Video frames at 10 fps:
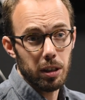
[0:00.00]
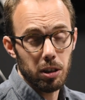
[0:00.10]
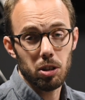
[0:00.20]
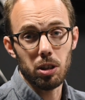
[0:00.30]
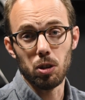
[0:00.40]

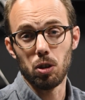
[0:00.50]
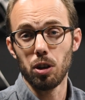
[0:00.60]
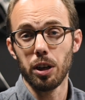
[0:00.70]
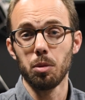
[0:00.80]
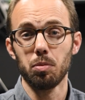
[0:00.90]
ERC
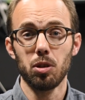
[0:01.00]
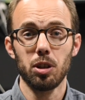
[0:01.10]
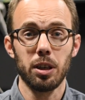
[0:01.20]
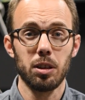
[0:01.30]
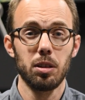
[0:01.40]
Consolidator
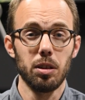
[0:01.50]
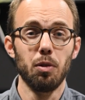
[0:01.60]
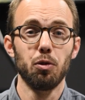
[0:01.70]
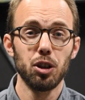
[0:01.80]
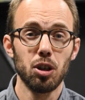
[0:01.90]
project,
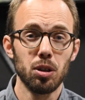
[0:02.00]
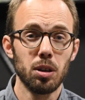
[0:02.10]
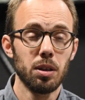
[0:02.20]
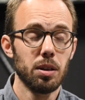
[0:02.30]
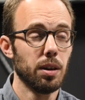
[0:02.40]
EnVision.